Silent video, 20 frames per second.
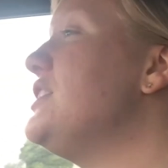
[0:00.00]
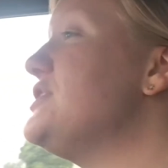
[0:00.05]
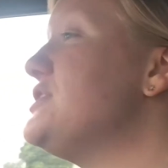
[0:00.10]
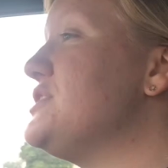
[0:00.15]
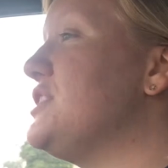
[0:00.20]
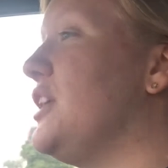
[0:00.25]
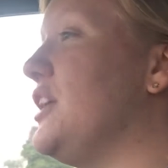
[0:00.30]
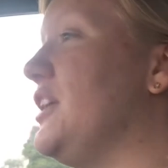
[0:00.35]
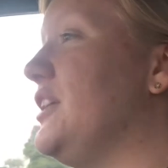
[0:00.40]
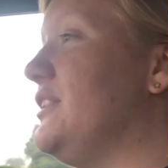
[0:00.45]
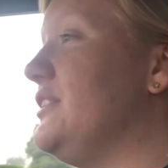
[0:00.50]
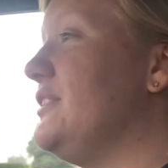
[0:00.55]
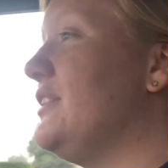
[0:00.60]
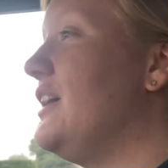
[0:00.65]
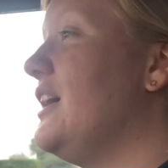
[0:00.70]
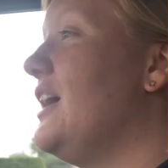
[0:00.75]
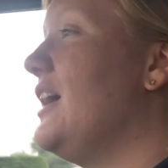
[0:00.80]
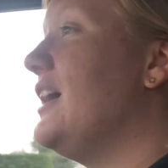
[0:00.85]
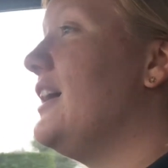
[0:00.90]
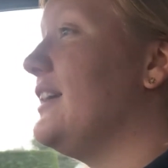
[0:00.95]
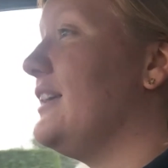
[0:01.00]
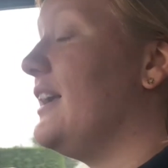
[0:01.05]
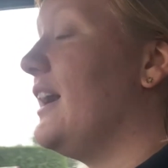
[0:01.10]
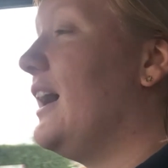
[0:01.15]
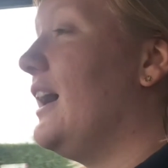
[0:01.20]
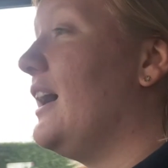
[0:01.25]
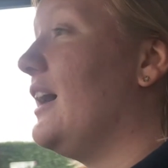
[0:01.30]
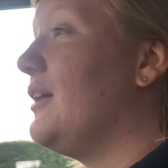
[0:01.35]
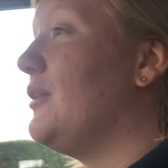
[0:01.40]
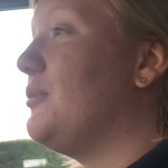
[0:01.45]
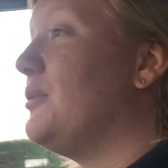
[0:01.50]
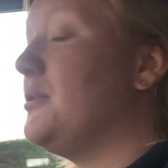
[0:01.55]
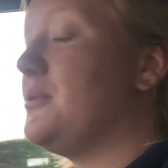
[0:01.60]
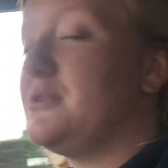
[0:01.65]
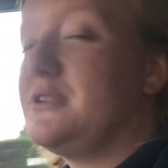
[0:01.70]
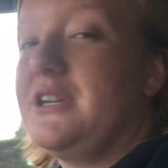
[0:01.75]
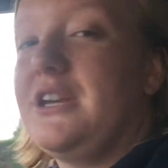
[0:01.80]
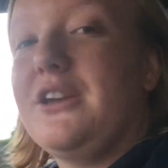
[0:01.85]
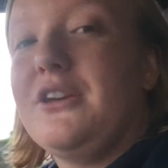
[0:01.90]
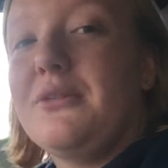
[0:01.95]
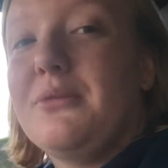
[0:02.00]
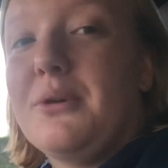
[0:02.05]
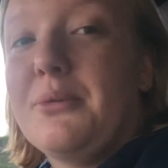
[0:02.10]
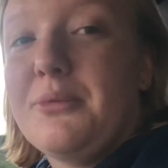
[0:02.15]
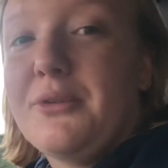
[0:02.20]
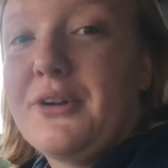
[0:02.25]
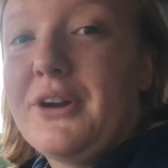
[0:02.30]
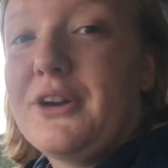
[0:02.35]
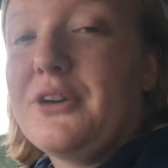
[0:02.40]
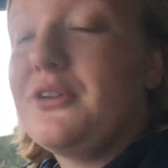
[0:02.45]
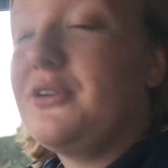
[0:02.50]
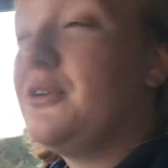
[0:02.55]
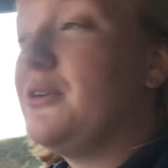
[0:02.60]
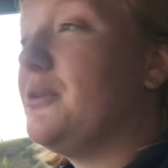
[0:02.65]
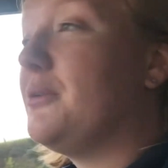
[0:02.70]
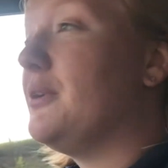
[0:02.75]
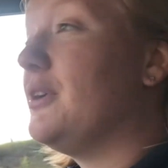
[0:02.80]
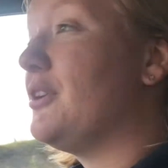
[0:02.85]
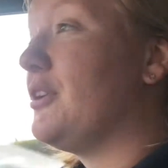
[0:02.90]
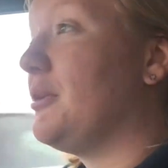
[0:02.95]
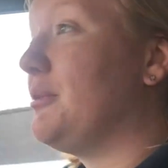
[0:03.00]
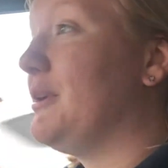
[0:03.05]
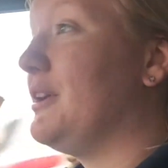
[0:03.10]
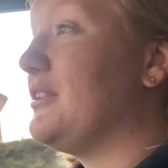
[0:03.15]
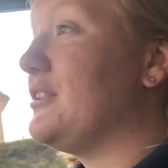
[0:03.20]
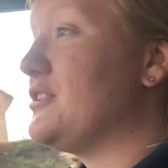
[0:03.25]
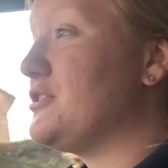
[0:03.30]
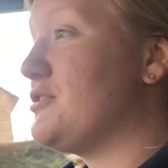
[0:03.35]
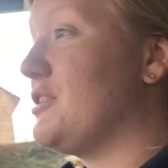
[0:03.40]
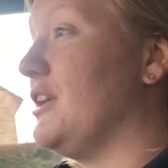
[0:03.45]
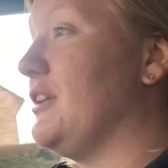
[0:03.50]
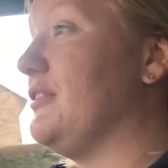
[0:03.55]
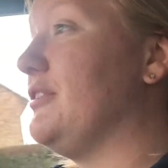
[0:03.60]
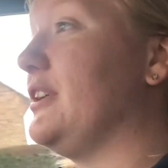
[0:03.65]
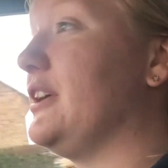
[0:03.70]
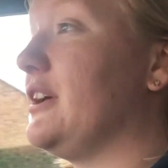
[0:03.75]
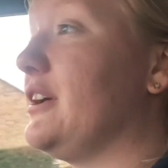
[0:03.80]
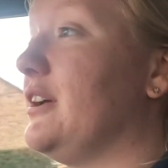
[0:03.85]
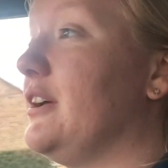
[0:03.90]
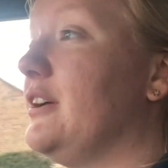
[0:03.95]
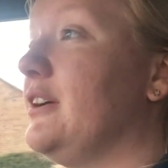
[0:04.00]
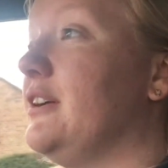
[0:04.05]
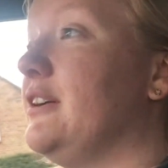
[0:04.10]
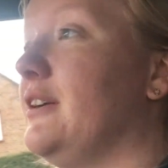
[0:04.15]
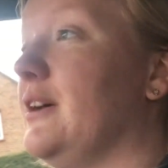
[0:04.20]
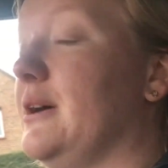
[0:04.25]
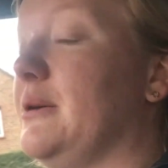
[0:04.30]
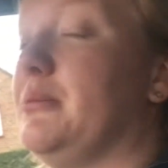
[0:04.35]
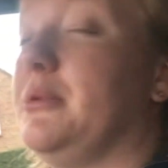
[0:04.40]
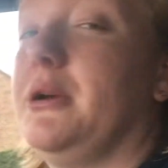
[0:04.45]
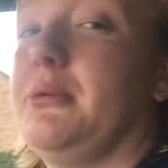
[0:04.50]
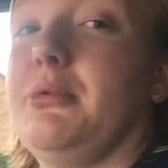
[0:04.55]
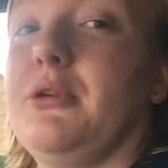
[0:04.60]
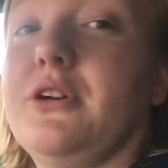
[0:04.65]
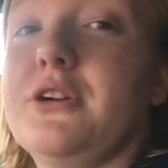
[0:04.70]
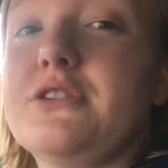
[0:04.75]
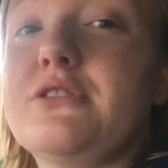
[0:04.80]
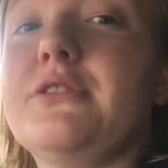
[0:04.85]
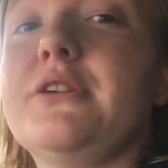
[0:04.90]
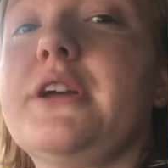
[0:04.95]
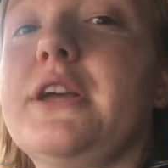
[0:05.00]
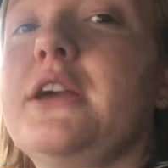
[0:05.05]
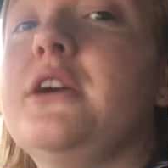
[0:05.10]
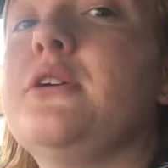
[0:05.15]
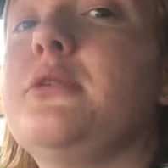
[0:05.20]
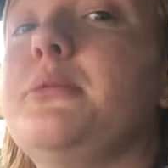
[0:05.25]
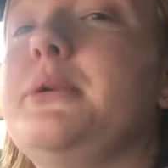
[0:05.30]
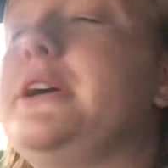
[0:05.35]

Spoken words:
So yeah, we will see you when we're at the hall and I'm out this traffic and people aren't trying to kill